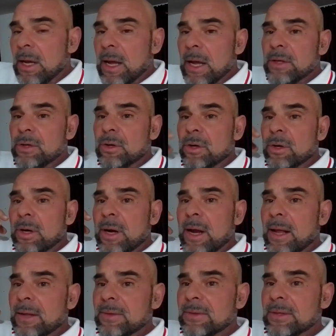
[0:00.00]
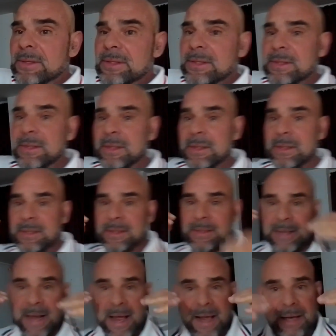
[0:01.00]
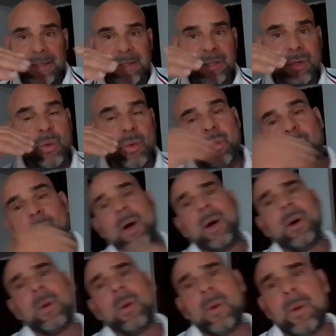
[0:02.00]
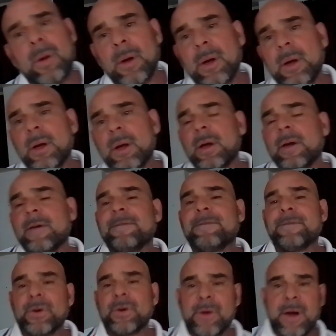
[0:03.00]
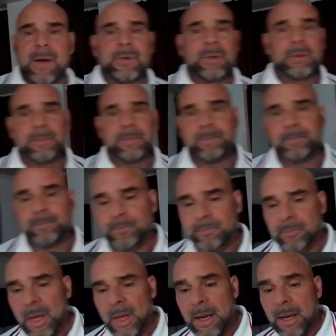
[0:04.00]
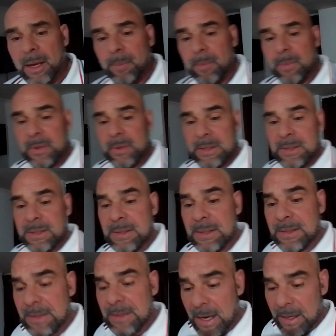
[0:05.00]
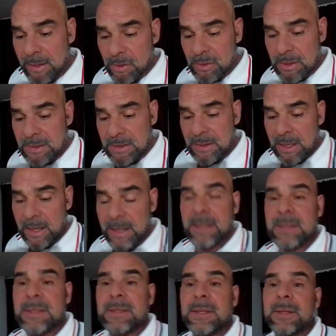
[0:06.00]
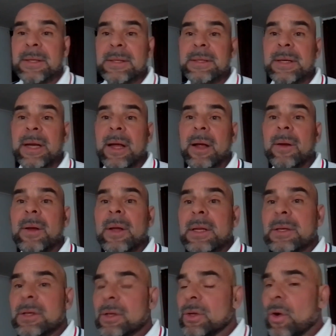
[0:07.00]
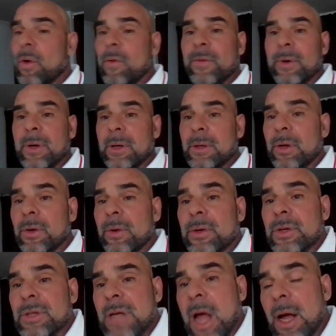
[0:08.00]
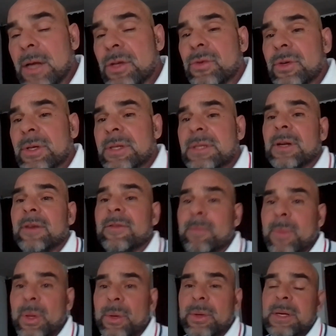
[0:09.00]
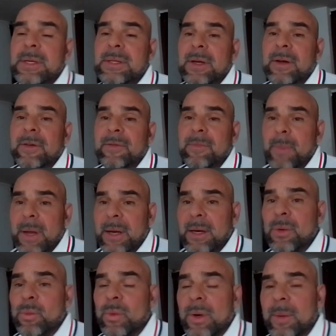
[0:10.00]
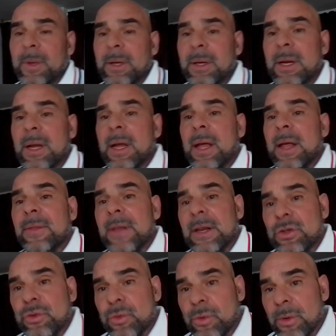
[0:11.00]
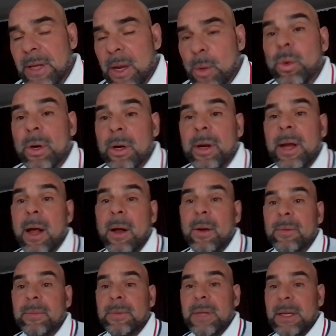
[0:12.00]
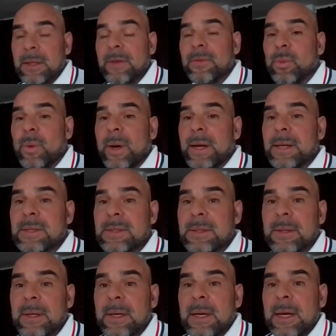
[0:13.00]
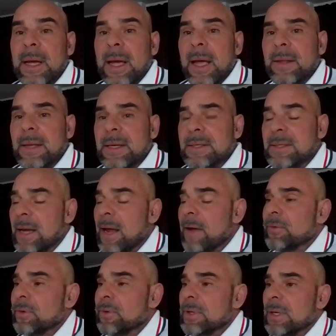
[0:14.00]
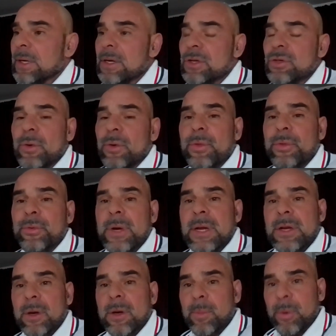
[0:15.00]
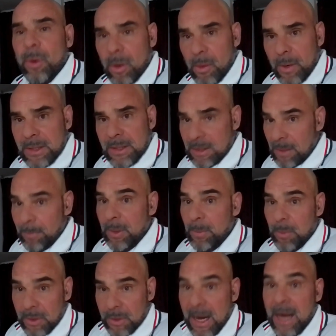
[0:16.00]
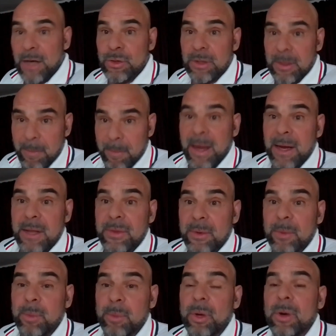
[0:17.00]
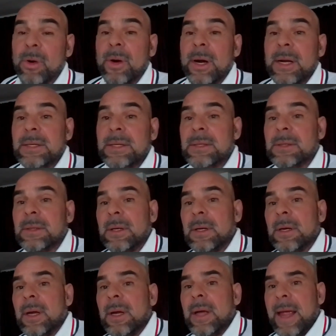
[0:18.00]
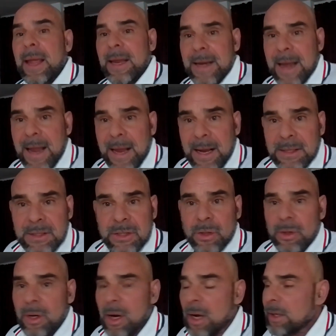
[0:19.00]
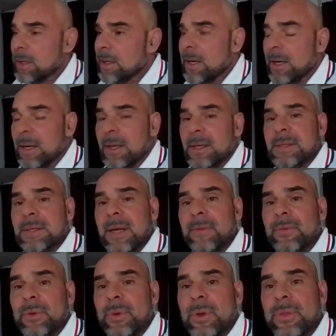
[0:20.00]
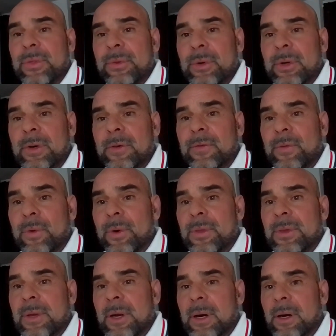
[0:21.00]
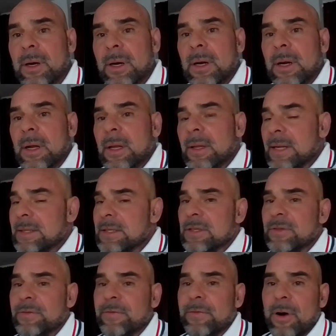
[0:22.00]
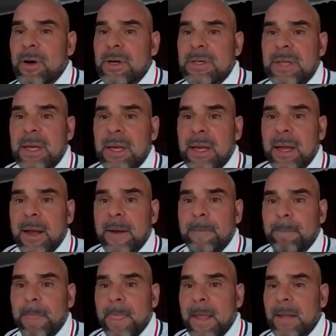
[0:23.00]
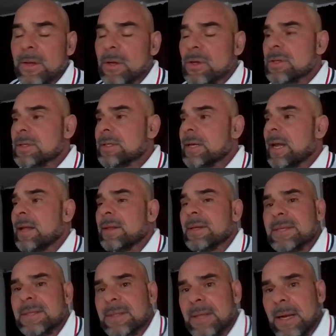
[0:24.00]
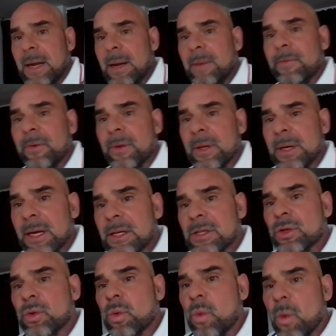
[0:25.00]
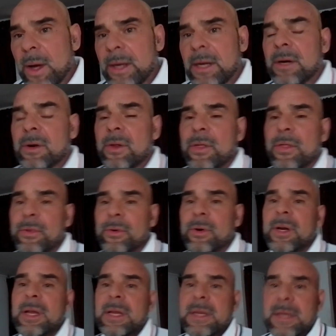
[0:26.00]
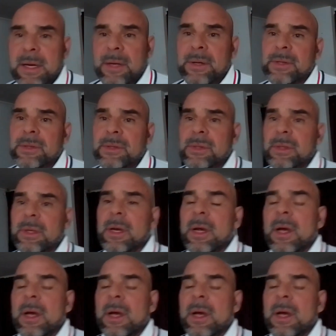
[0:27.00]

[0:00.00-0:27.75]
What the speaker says: And you're at this status quo forever. And this is there's a science to this now. So there's hundreds of millions of men and women that work out, that lift weights. And they say after the initial 3-year progress, some people that actually make their progress, enhanced or unenhanced after the 3rd or 4th year, that's as far as they get. And they'll stay the same for the next 20 to 30 years.